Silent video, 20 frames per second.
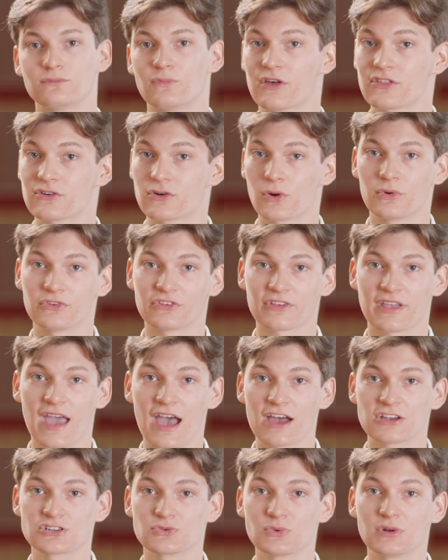whether it was a
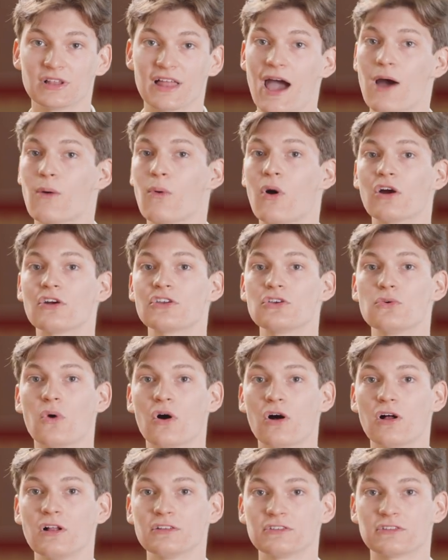casual "how are you
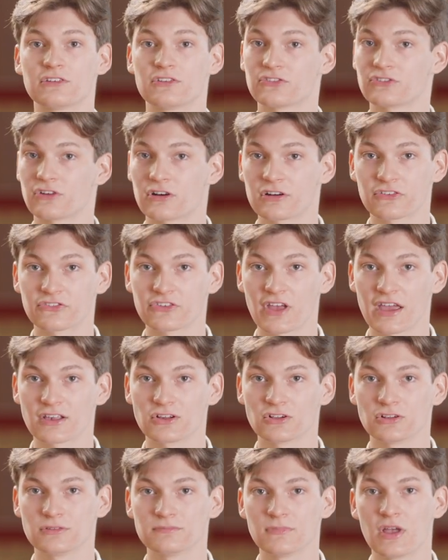all" to start a
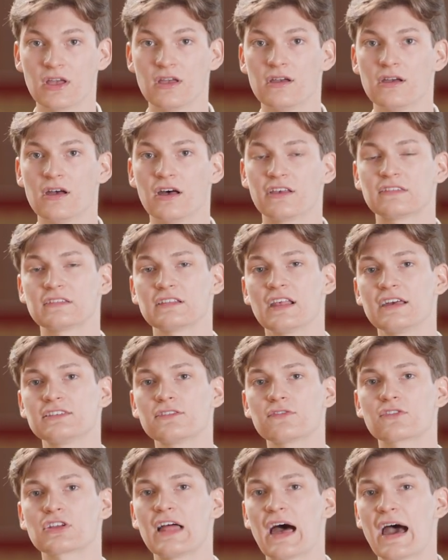cycle, a slice
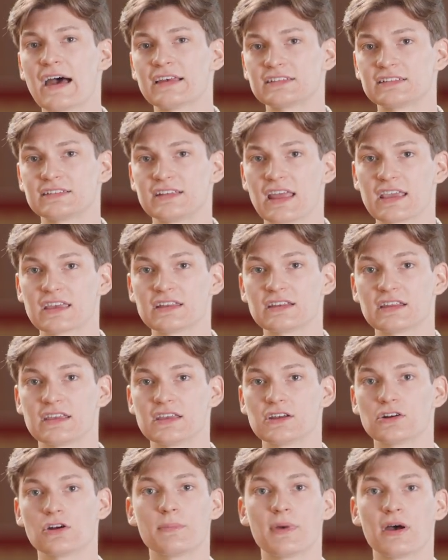of class taken to
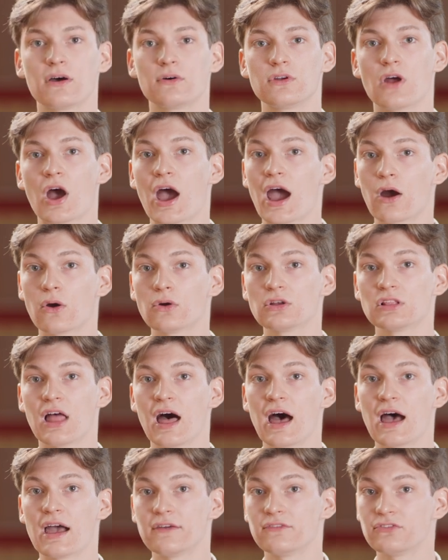hear about our
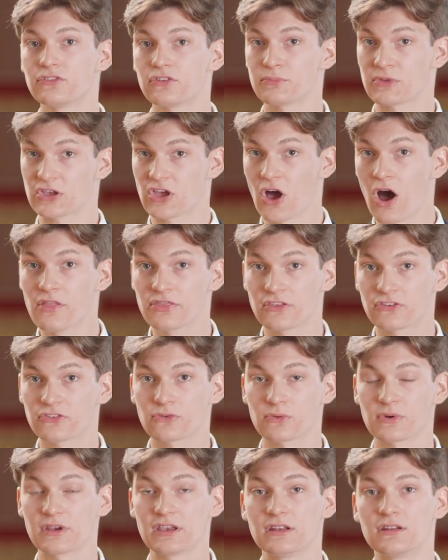lives beyond the
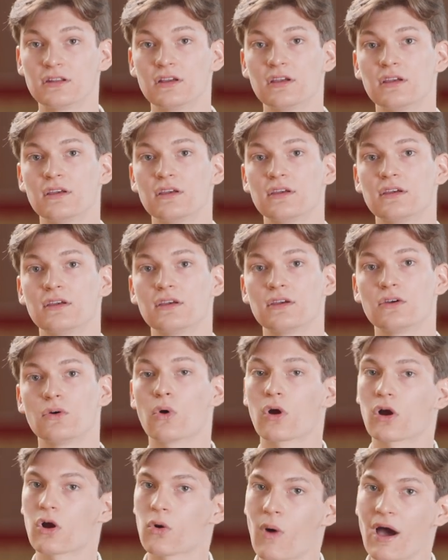screen,
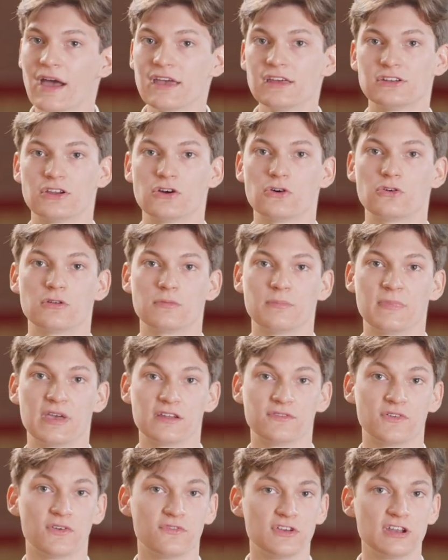or a quiet note made
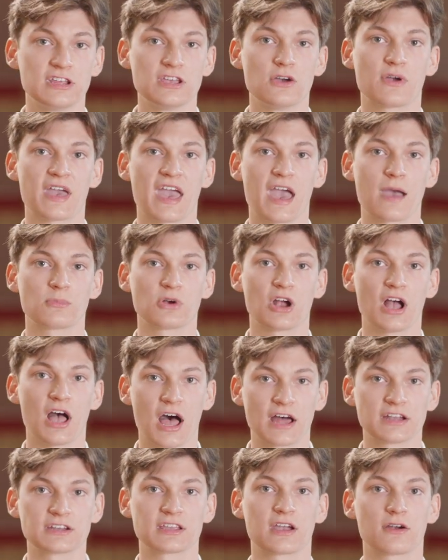of a video camera
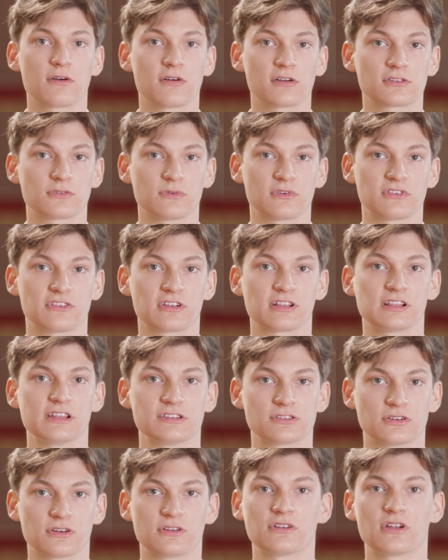uncharacteristically
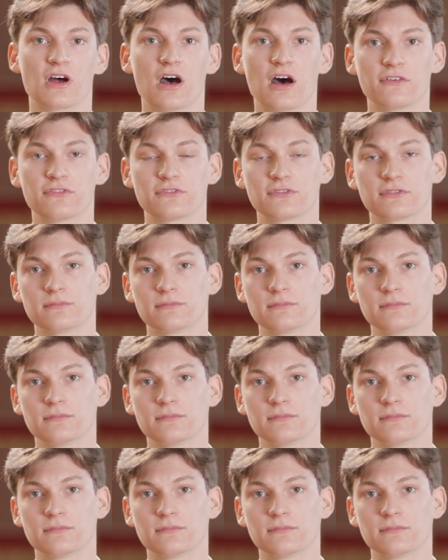turned off.